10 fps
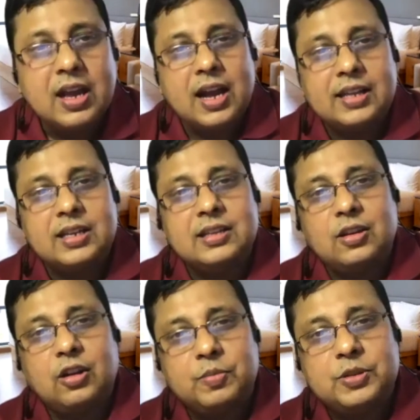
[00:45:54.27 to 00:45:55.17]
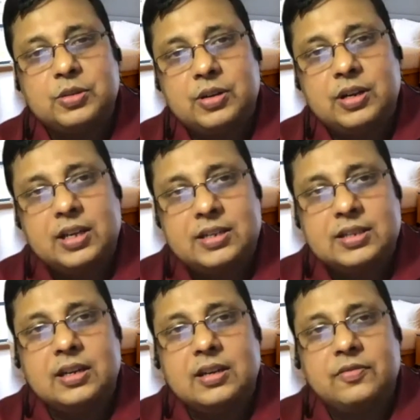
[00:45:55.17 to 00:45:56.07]
I think the opportunity is
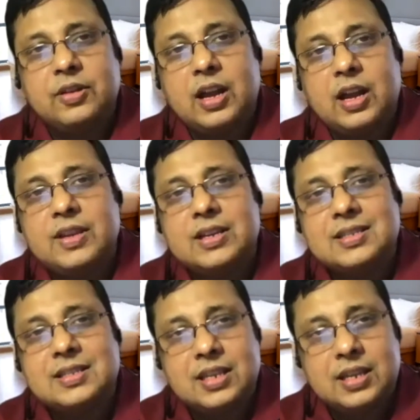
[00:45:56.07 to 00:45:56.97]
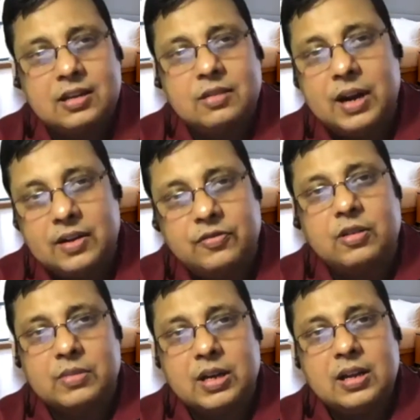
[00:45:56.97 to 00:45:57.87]
there for having a single
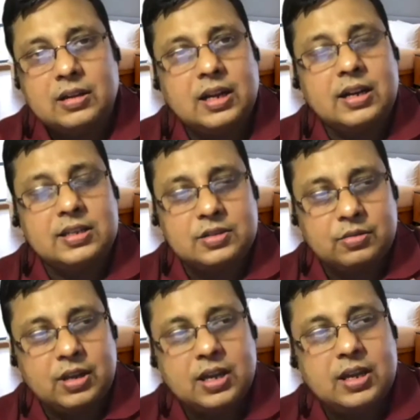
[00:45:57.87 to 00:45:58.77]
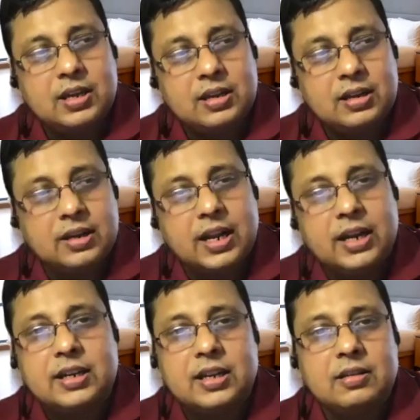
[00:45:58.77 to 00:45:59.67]
platform that is today
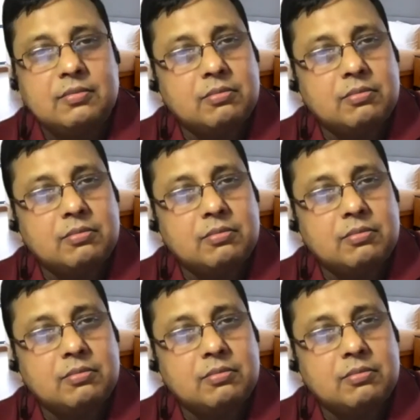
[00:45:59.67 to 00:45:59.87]
connecting